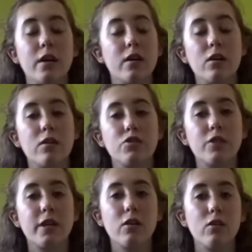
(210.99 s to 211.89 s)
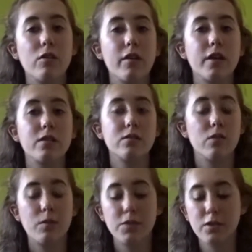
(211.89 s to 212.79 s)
I can't drink hot things, so I'm